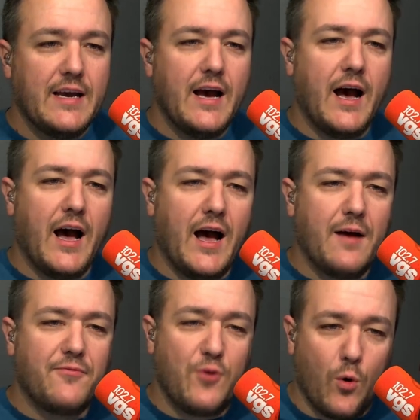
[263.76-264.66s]
Uh,
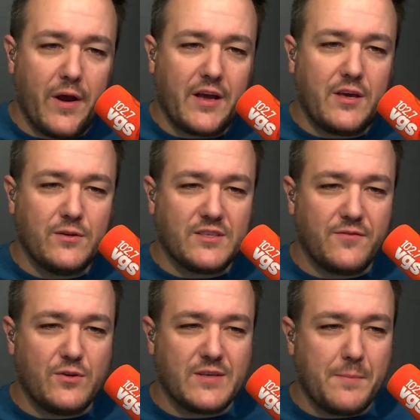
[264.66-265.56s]
Fiore accused of
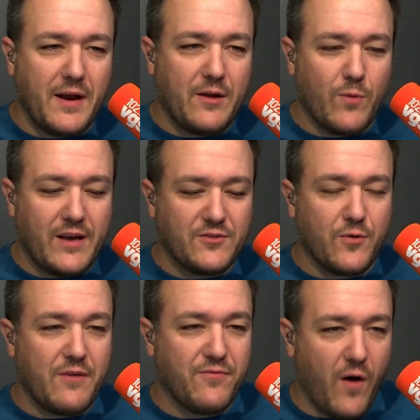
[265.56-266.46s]
using money raised
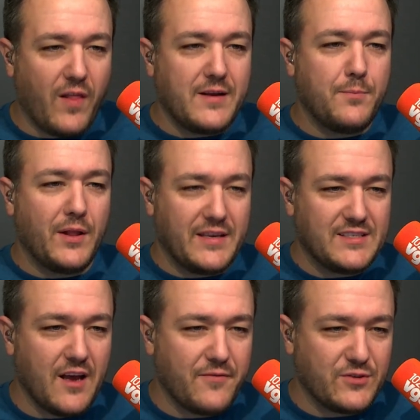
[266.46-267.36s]
for a fallen police
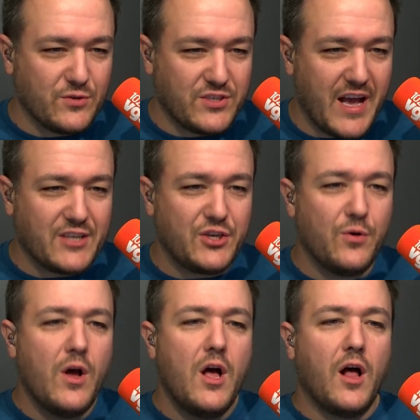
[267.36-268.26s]
officer statue,
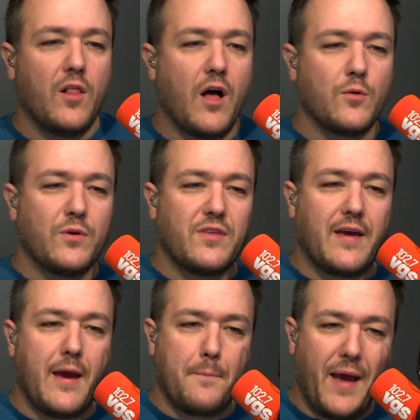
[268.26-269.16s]
along with the
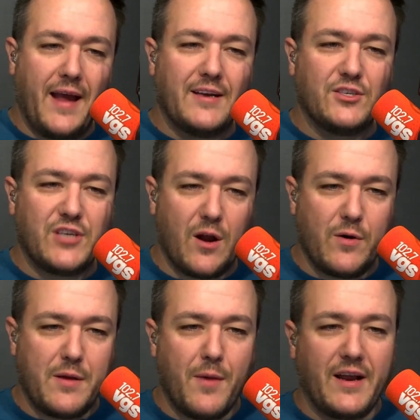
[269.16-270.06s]
campaign and
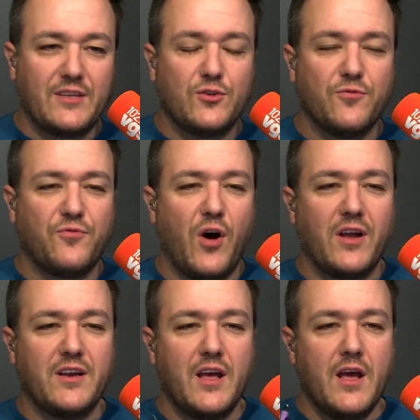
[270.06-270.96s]
charity money to
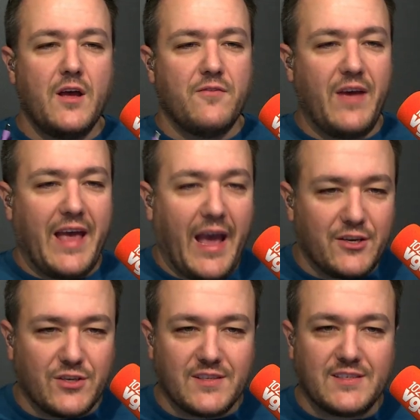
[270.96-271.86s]
fund
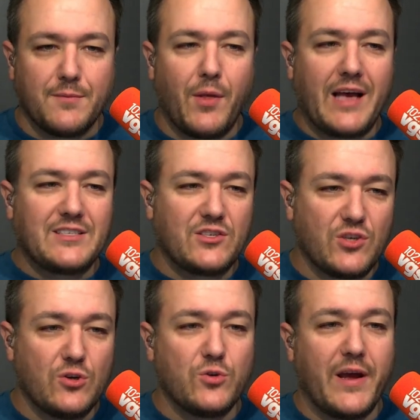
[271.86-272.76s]
vacations and plastic
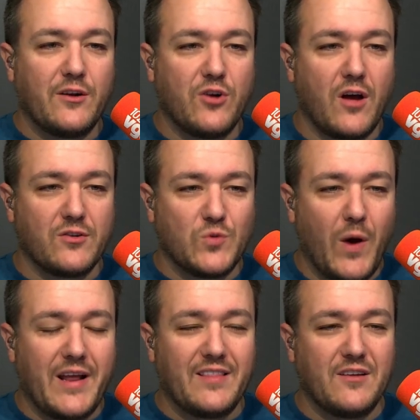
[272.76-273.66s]
surgery and her daughter's
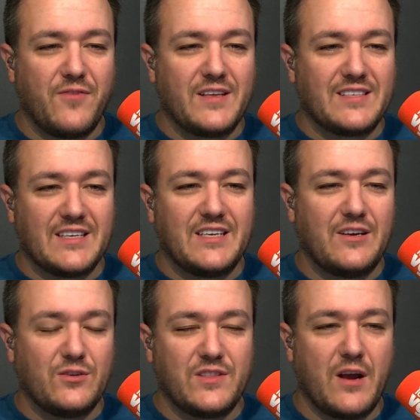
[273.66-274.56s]
wedding. The defense
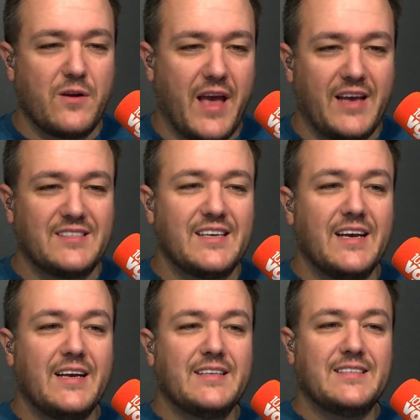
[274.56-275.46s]
continues their case
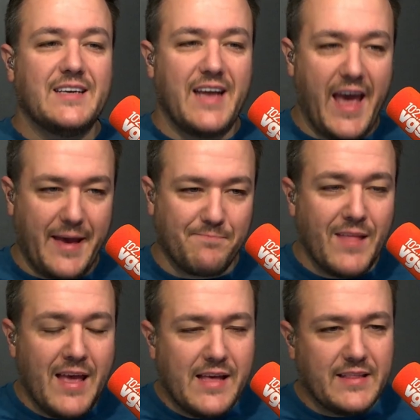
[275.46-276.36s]
today.
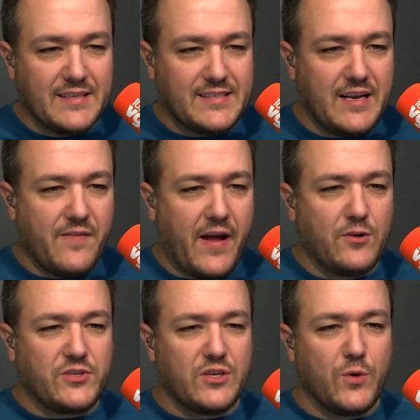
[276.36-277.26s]
The city of
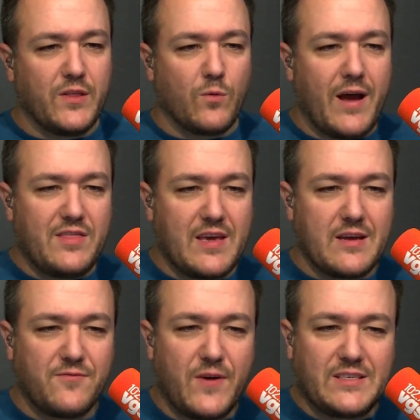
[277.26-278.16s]
Henderson doing the right thing
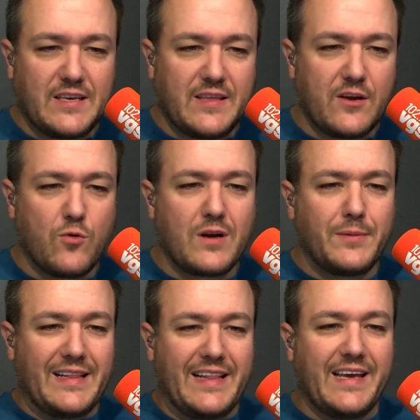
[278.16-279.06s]
and fixing the
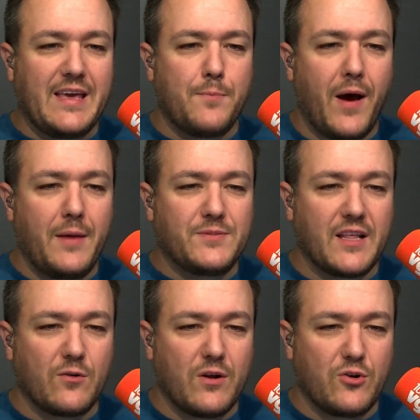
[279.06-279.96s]
incredibly leaky pipes that
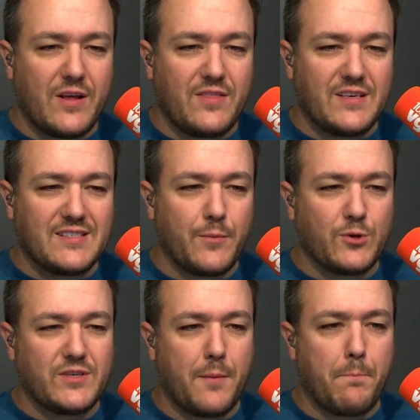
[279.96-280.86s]
are underneath the
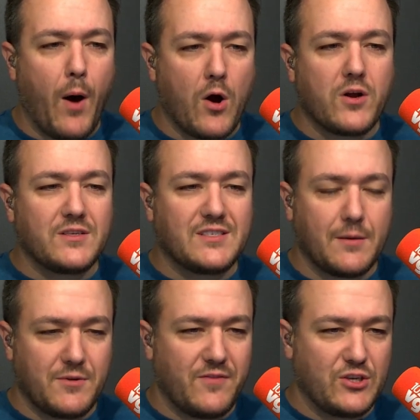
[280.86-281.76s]
Somerset Park
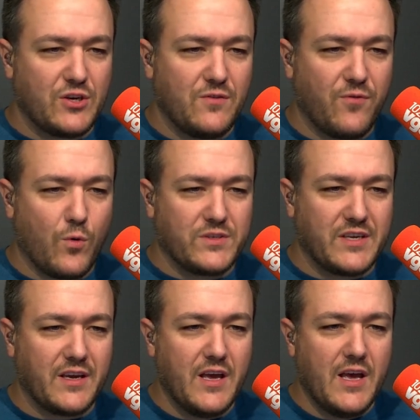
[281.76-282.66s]
subdivision,
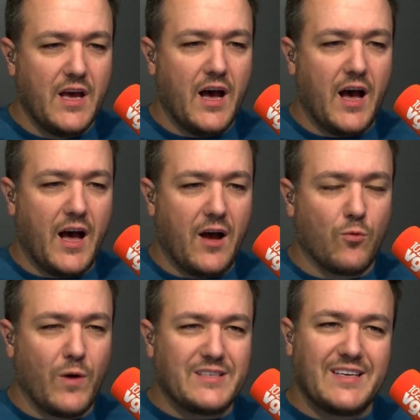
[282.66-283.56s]
forcing uh,
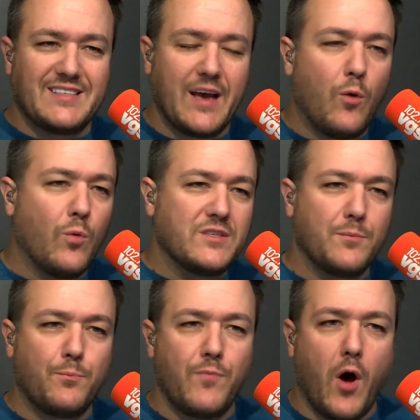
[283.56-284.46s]
residents out was a
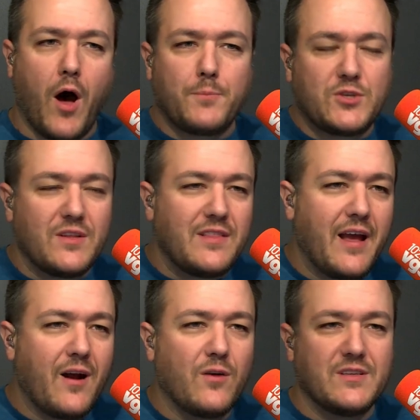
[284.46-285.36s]
option
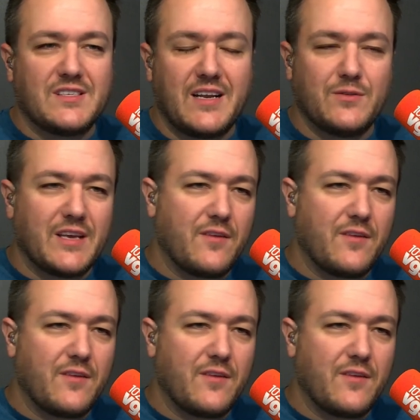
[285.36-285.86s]
there. And the city was yep. like, if